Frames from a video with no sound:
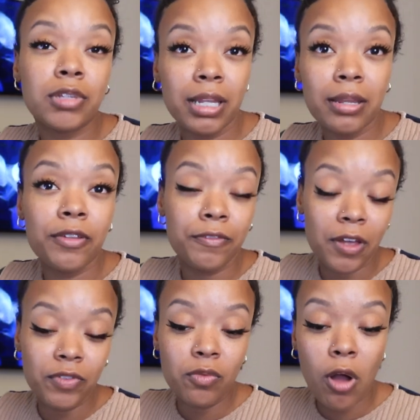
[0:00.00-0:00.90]
The
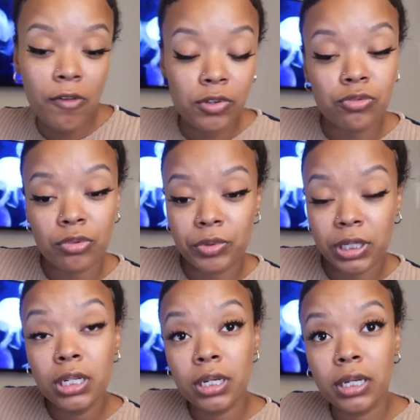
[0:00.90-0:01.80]
fluffy waffles were
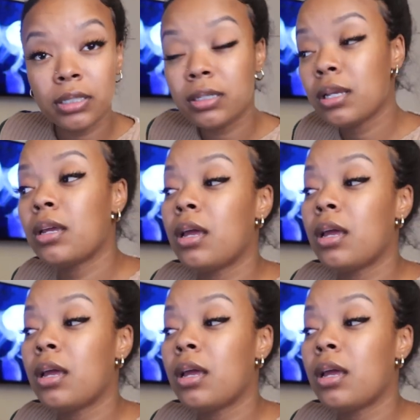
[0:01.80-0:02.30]
really good.